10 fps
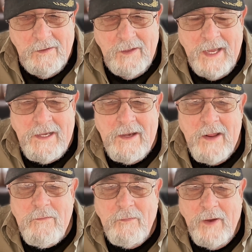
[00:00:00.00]
light it
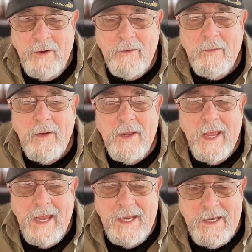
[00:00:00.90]
on fire,
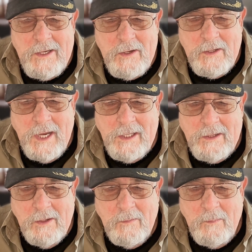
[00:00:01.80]
and then you take
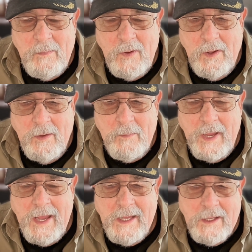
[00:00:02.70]
the
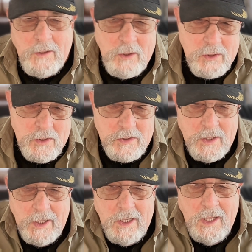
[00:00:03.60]
bag and you just
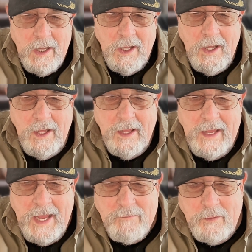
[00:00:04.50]

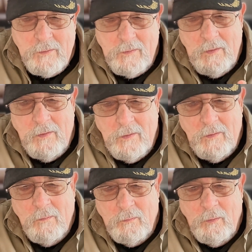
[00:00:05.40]
have it
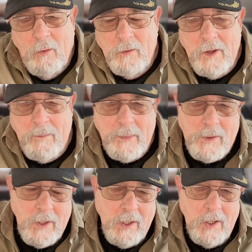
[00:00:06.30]
rolled up,
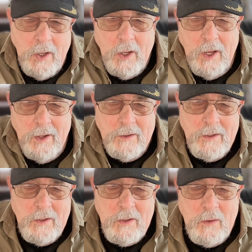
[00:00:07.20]
and
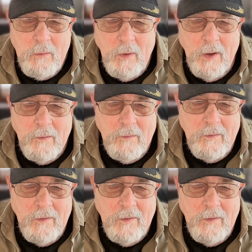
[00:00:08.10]
you